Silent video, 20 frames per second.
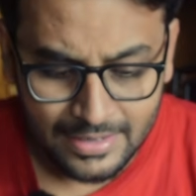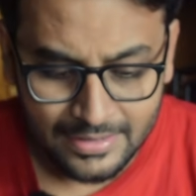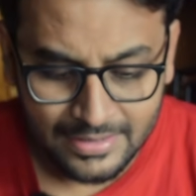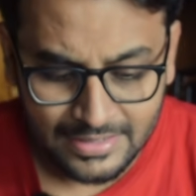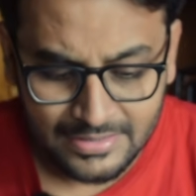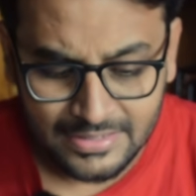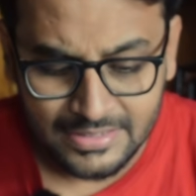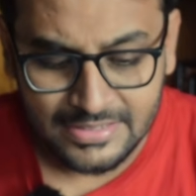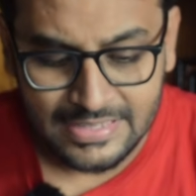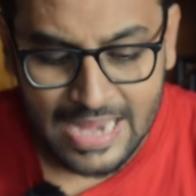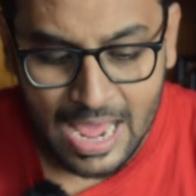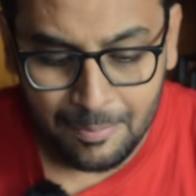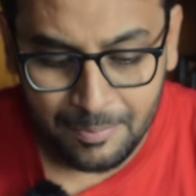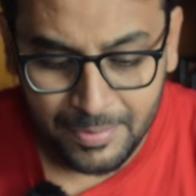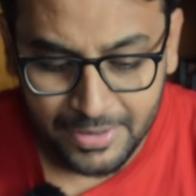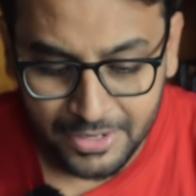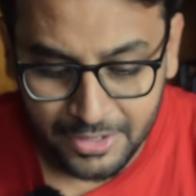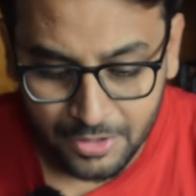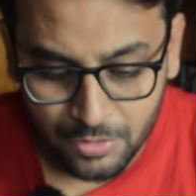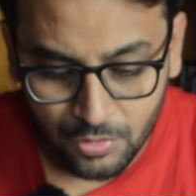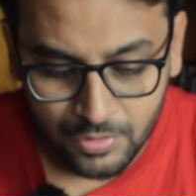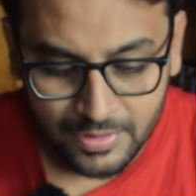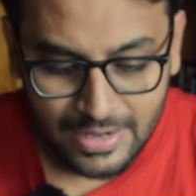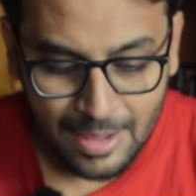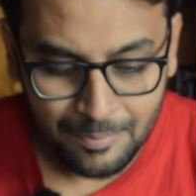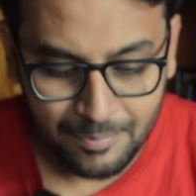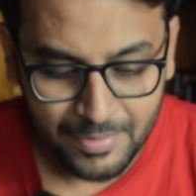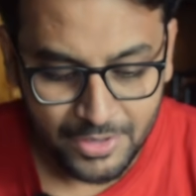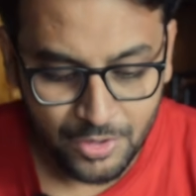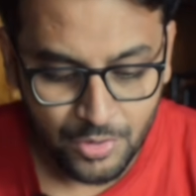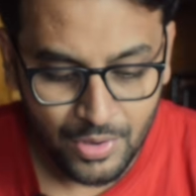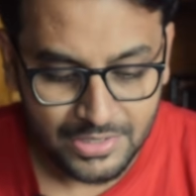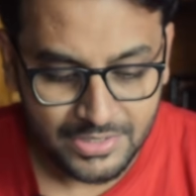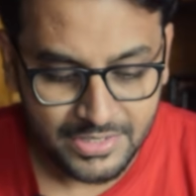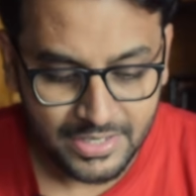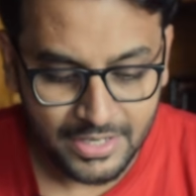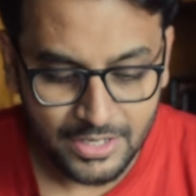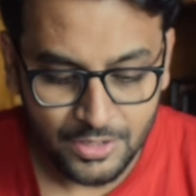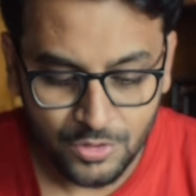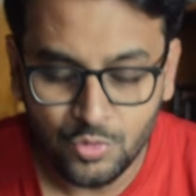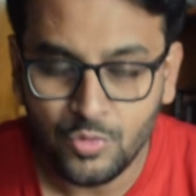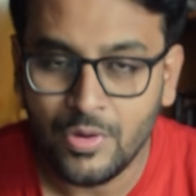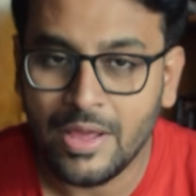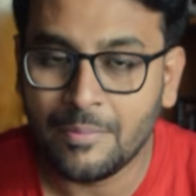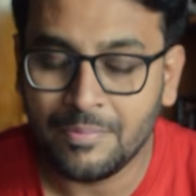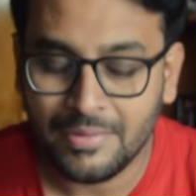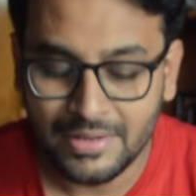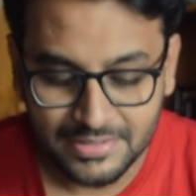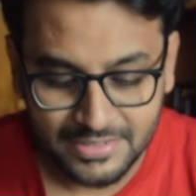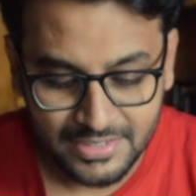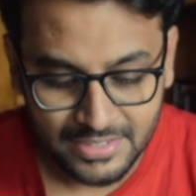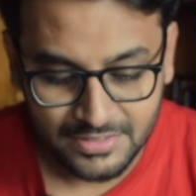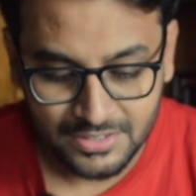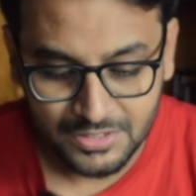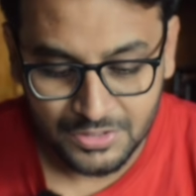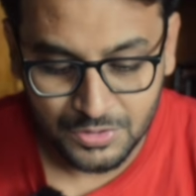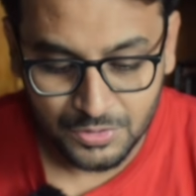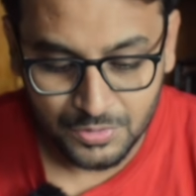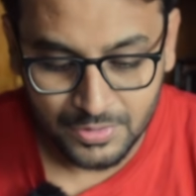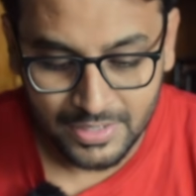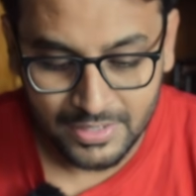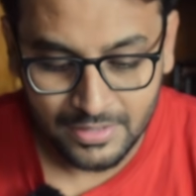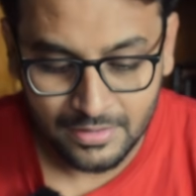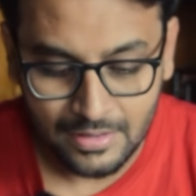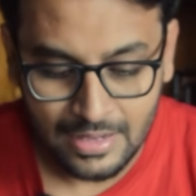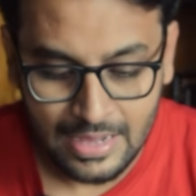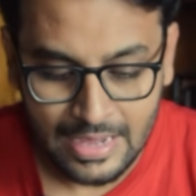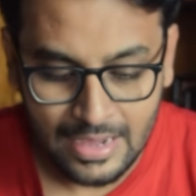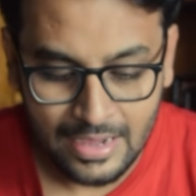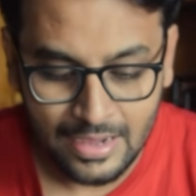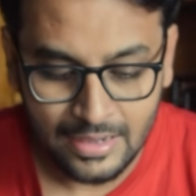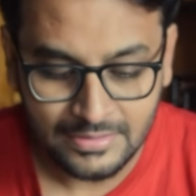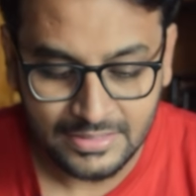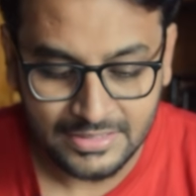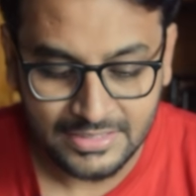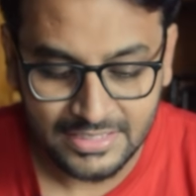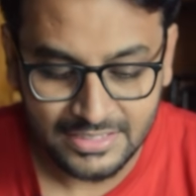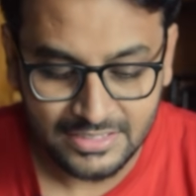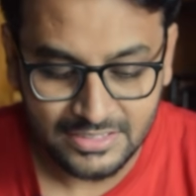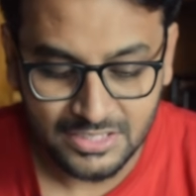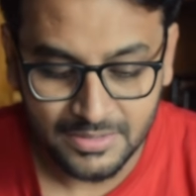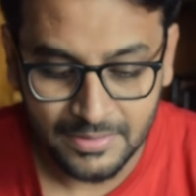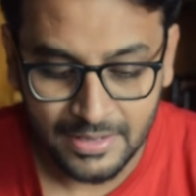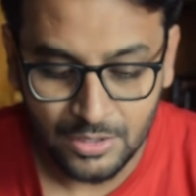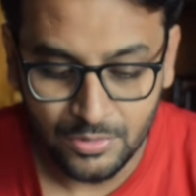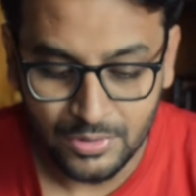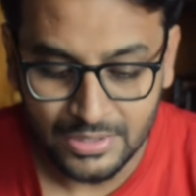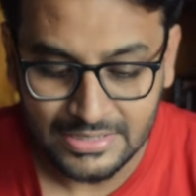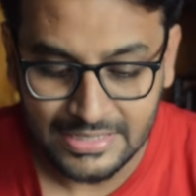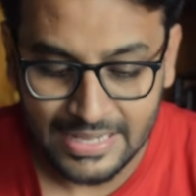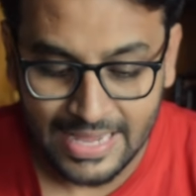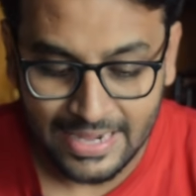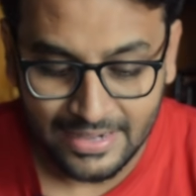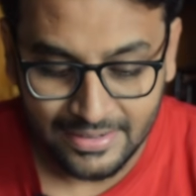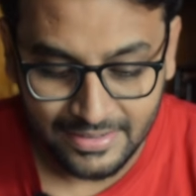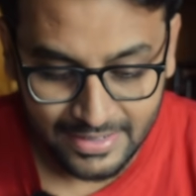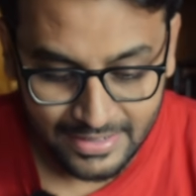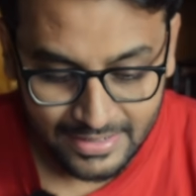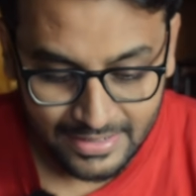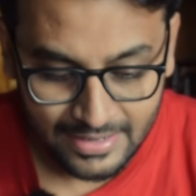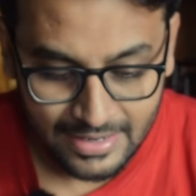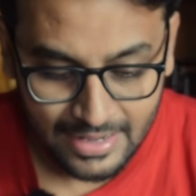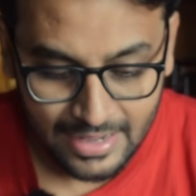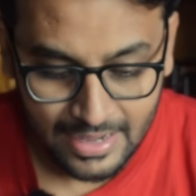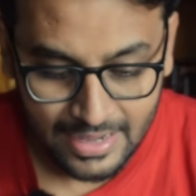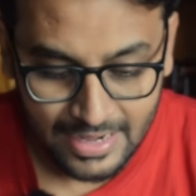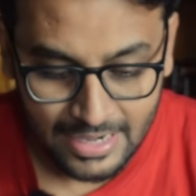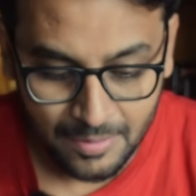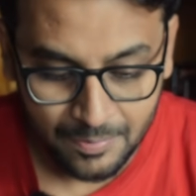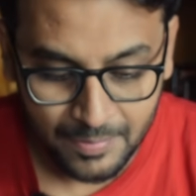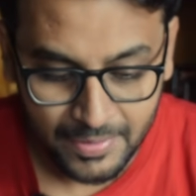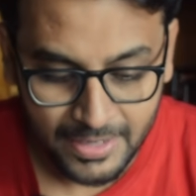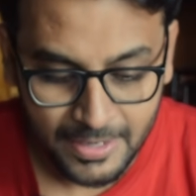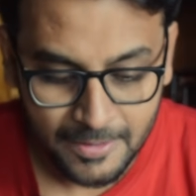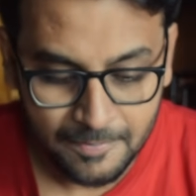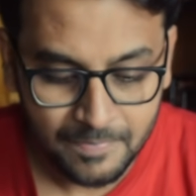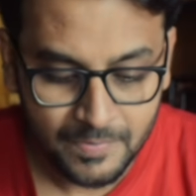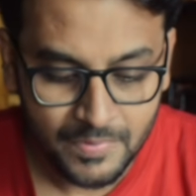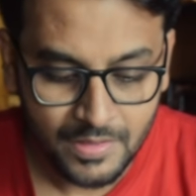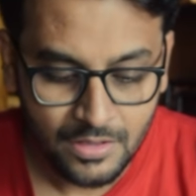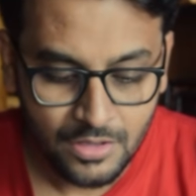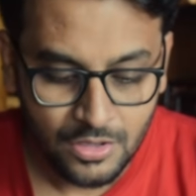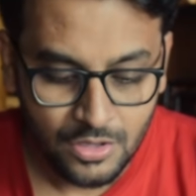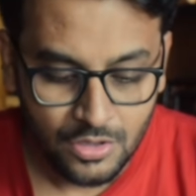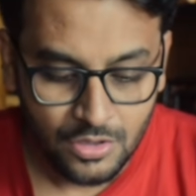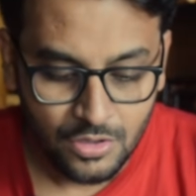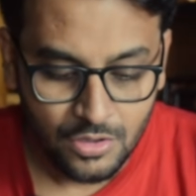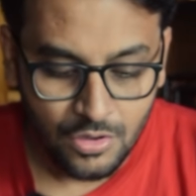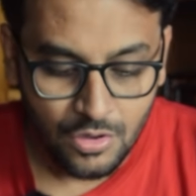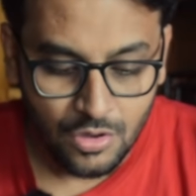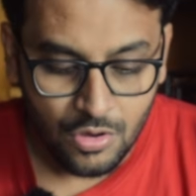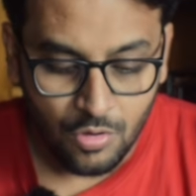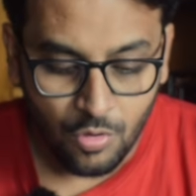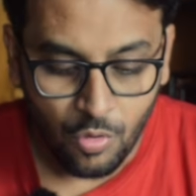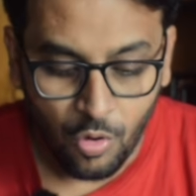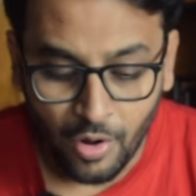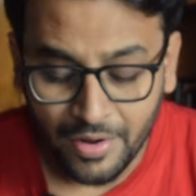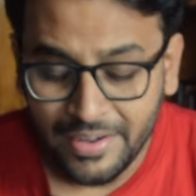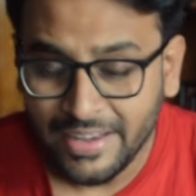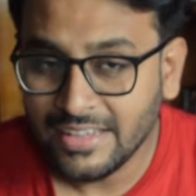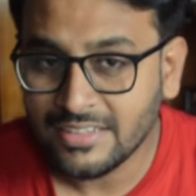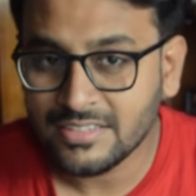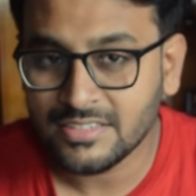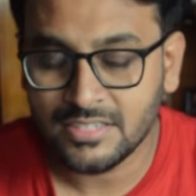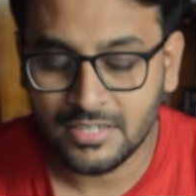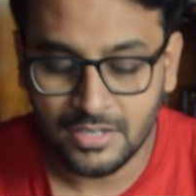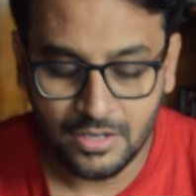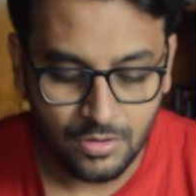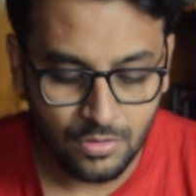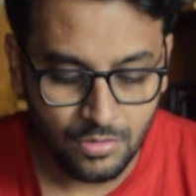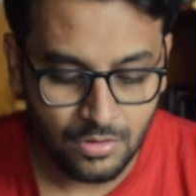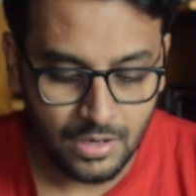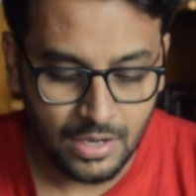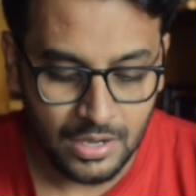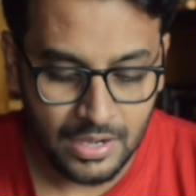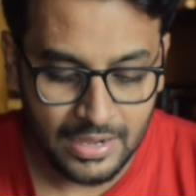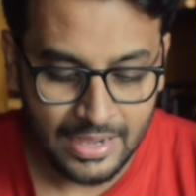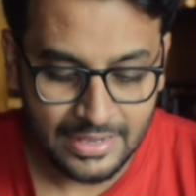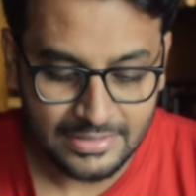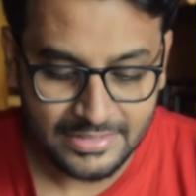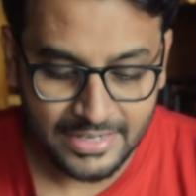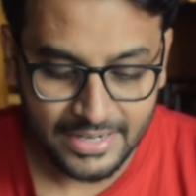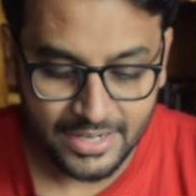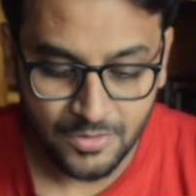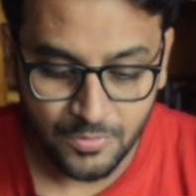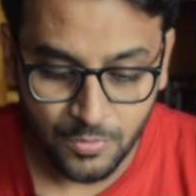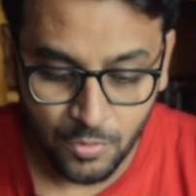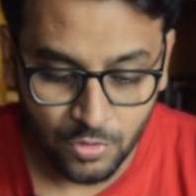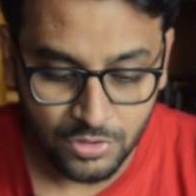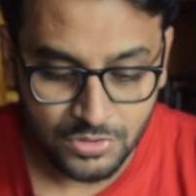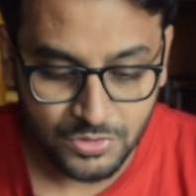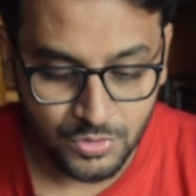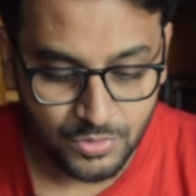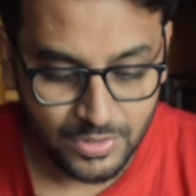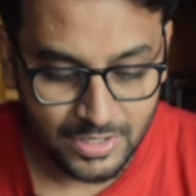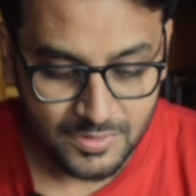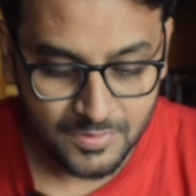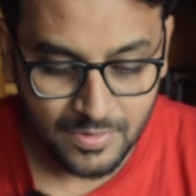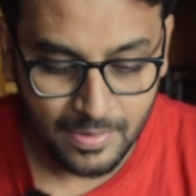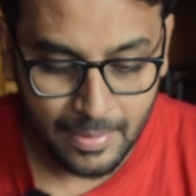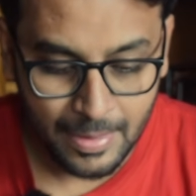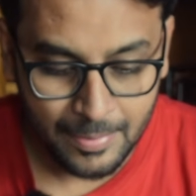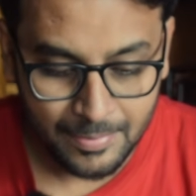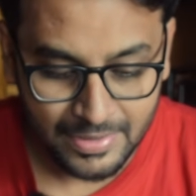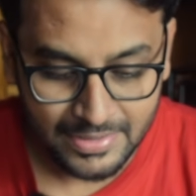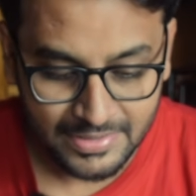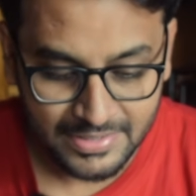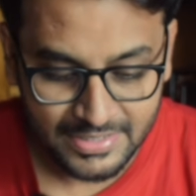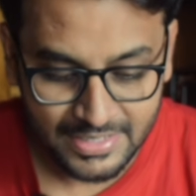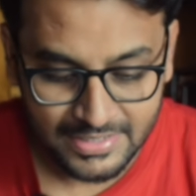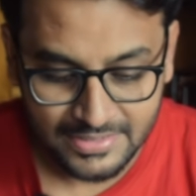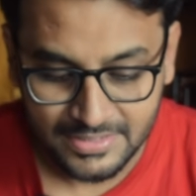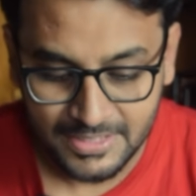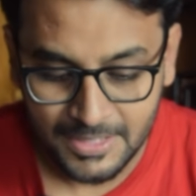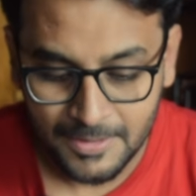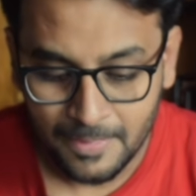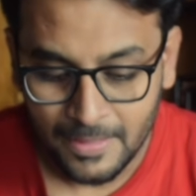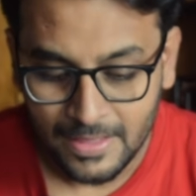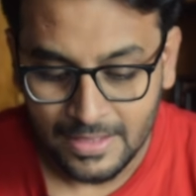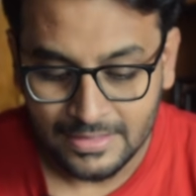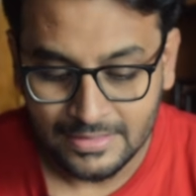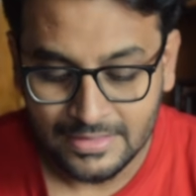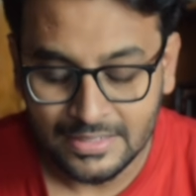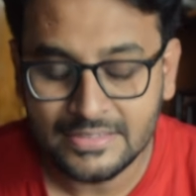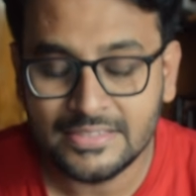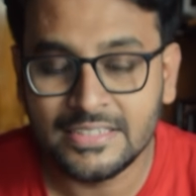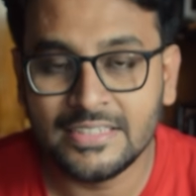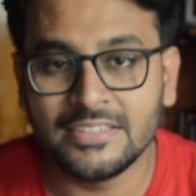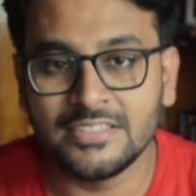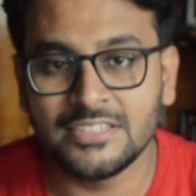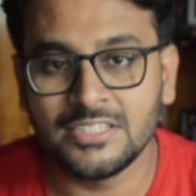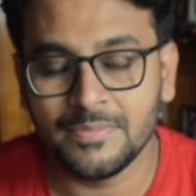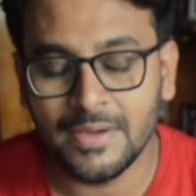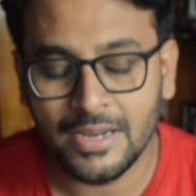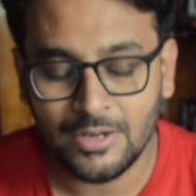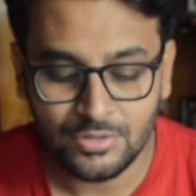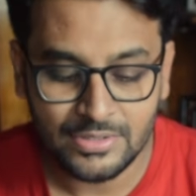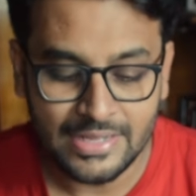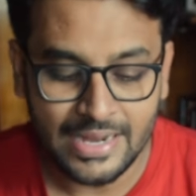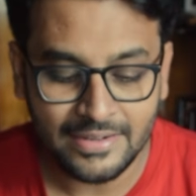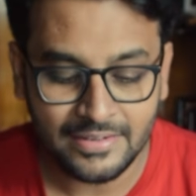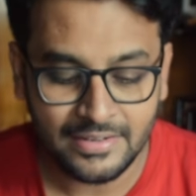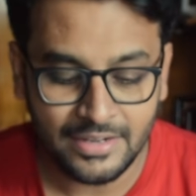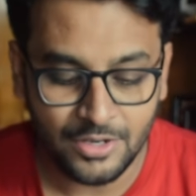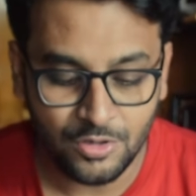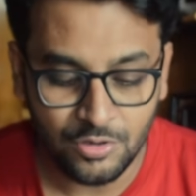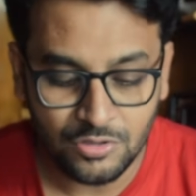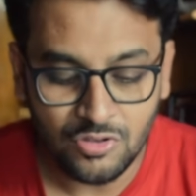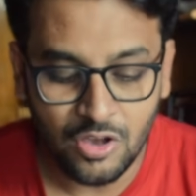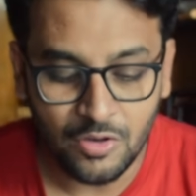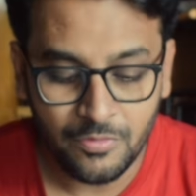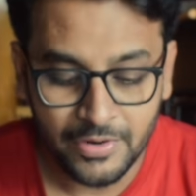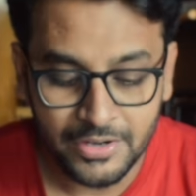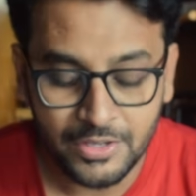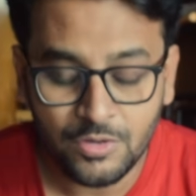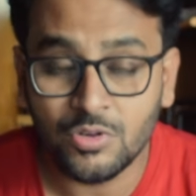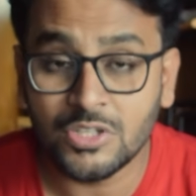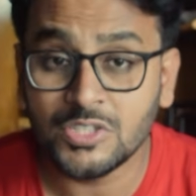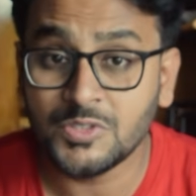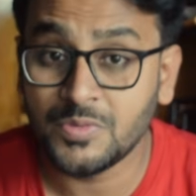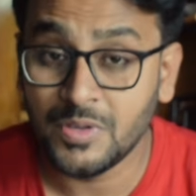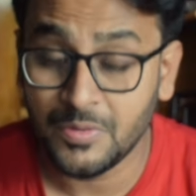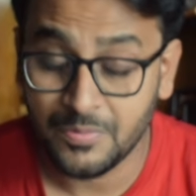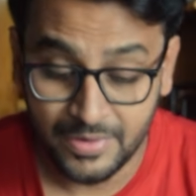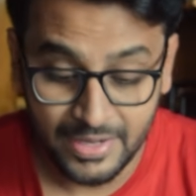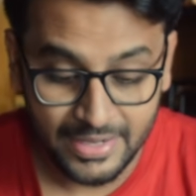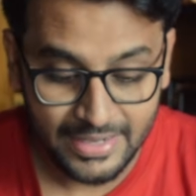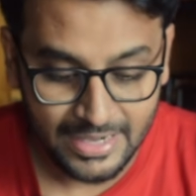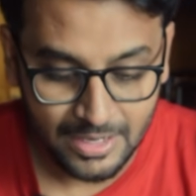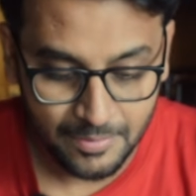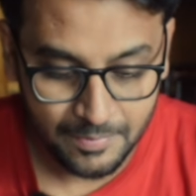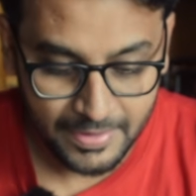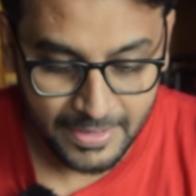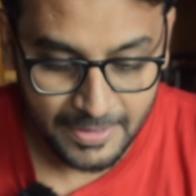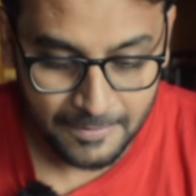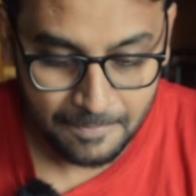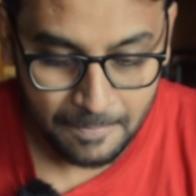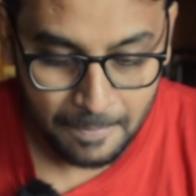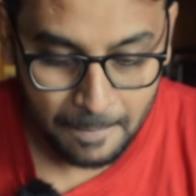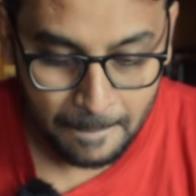Next is RapidU. RapidU has taken two MTech CSE students. The CTC value is 18 LPA. Onyx has taken four students from MTech CSE. The CTC value that it was offering was 15 LPA.